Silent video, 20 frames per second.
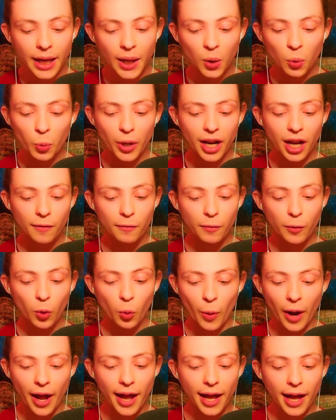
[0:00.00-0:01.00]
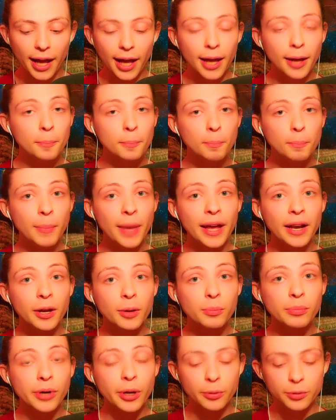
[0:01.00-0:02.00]
In whatever way men
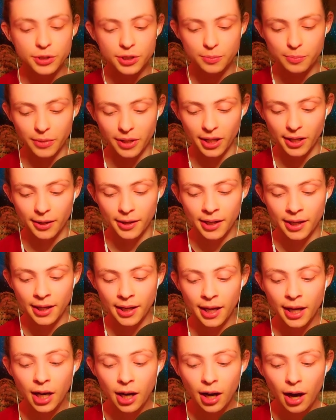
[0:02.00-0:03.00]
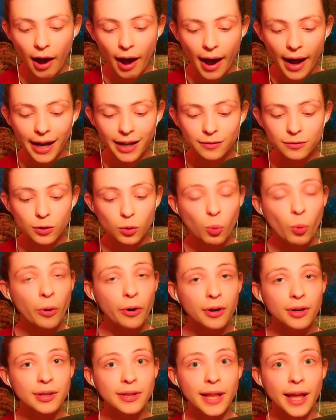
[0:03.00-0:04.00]
approach me, I
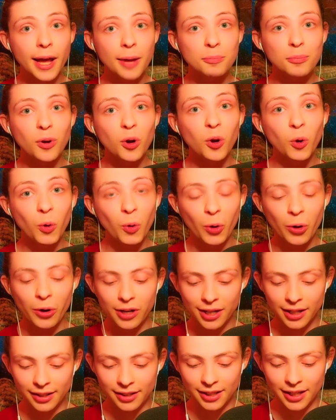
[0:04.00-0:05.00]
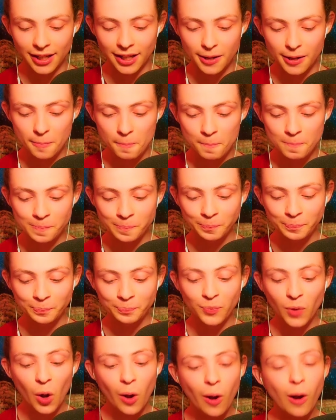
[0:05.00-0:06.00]
reward them accordingly.
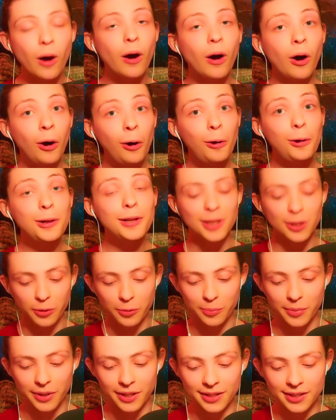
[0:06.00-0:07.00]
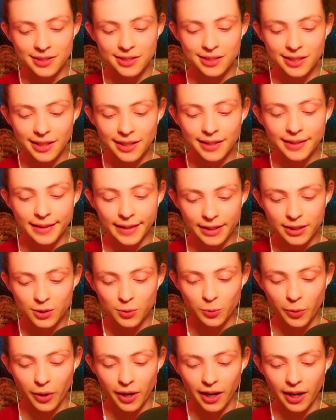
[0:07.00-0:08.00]
All humans in
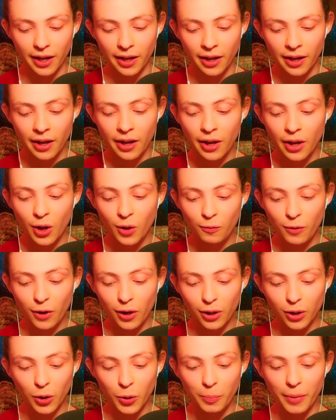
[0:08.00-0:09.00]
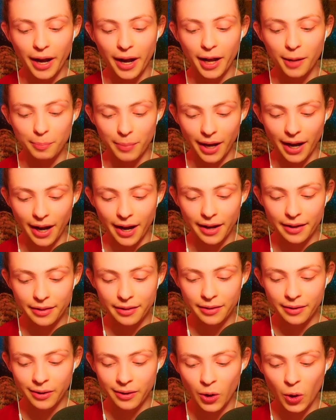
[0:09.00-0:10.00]
this way follow my
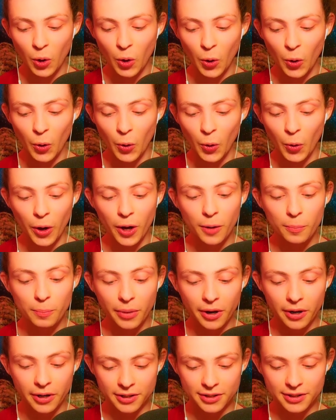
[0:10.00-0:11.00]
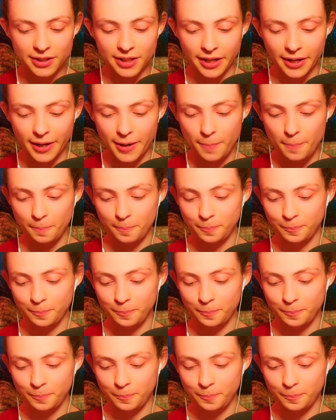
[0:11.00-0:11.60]
path, O Partha.